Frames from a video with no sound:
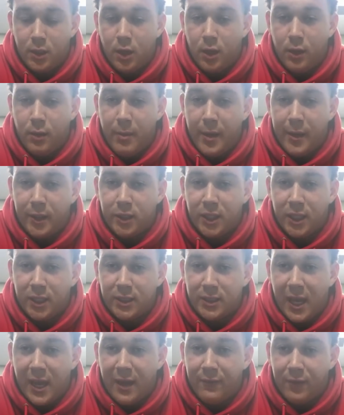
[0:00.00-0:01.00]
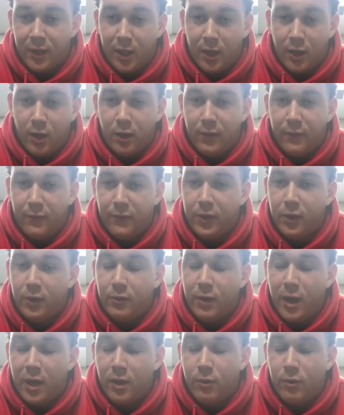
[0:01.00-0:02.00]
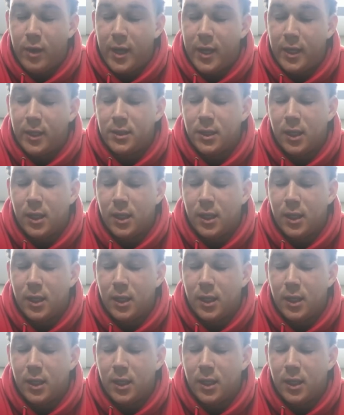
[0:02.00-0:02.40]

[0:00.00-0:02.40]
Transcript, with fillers: you know, the better chance I have to get on the field right away.